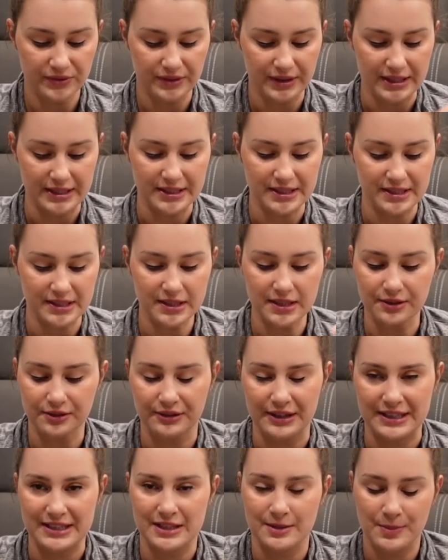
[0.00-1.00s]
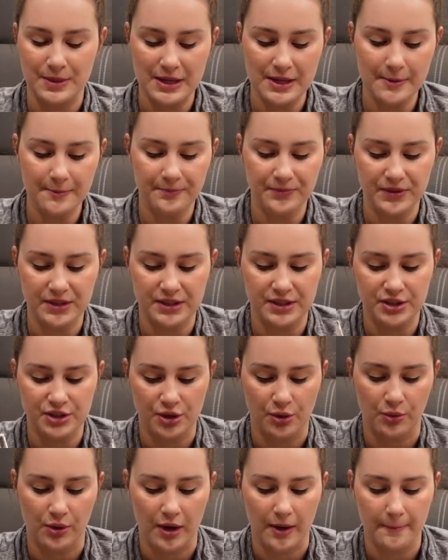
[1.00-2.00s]
This recipe is
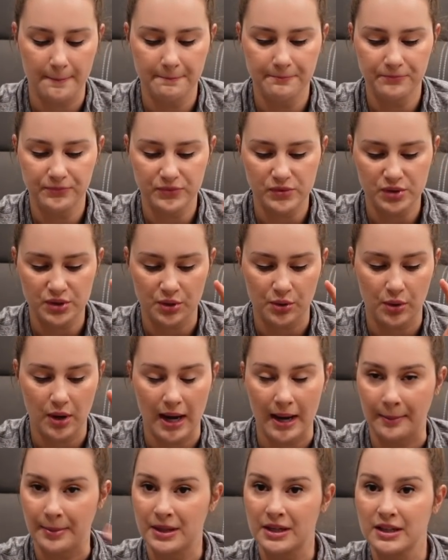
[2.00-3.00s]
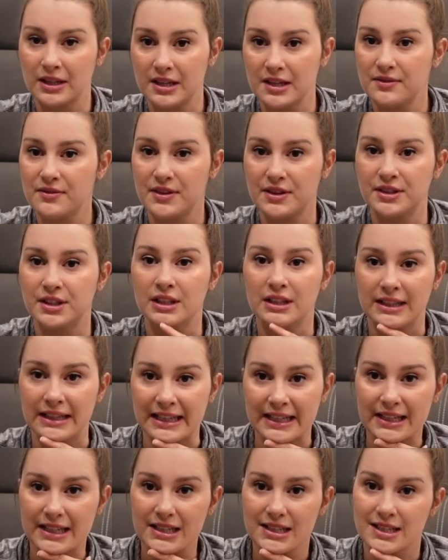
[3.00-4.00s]
so good. So I'm gonna leave the
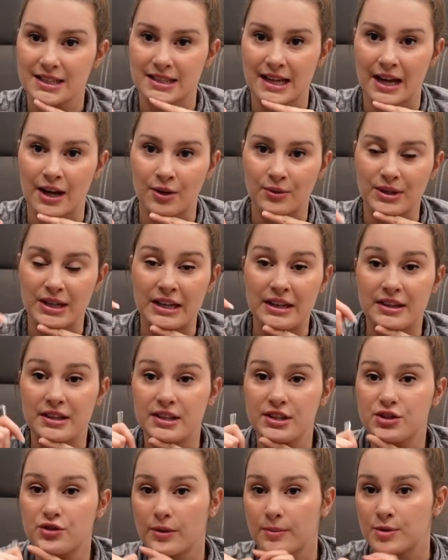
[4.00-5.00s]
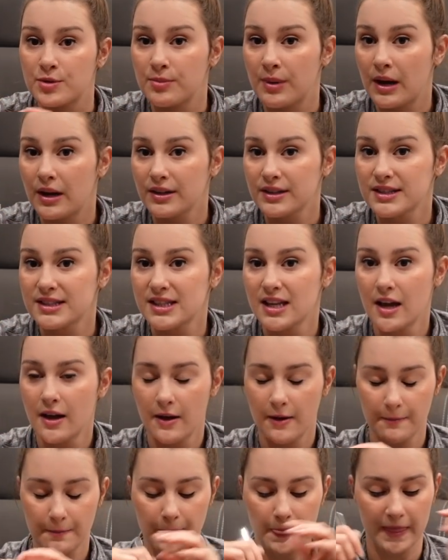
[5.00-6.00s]
link down in the description box,
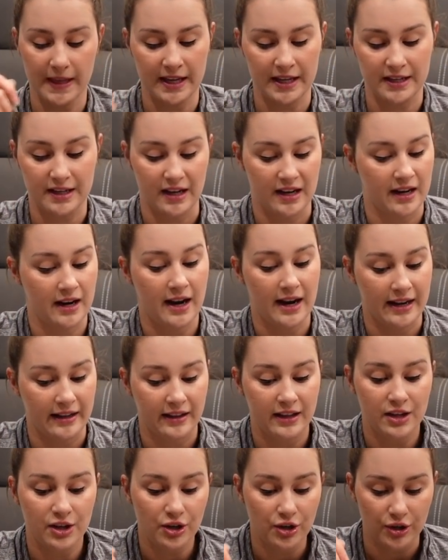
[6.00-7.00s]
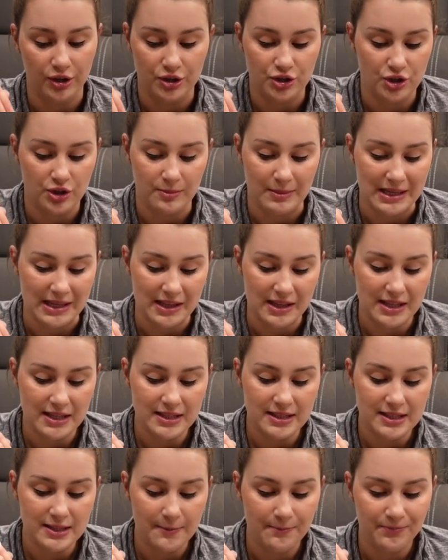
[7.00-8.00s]
and I highly encourage you to make
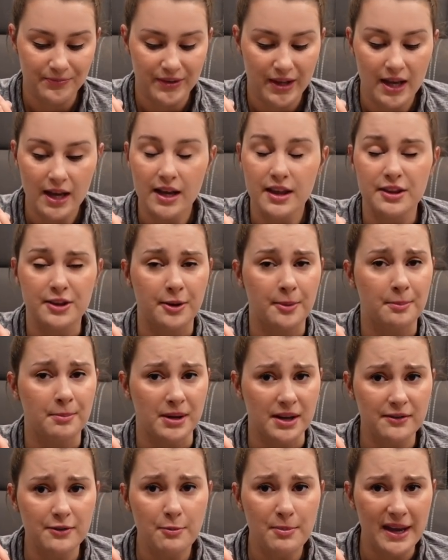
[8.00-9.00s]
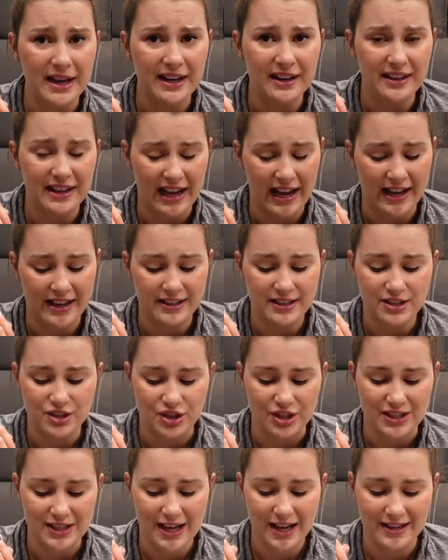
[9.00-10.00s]
these. They're a bit of a pain in the ass
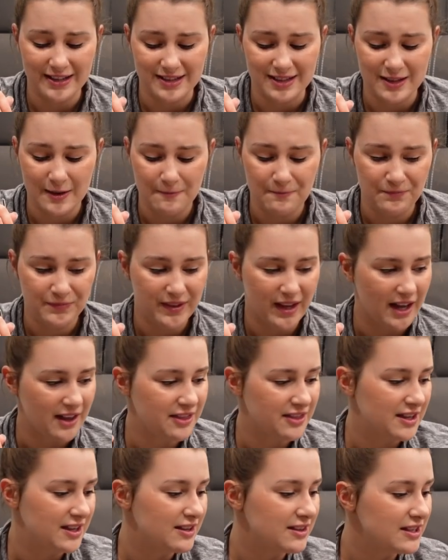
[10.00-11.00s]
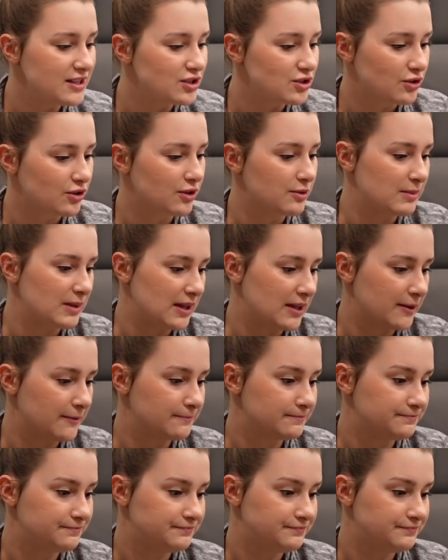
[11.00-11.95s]
just because I think they took me,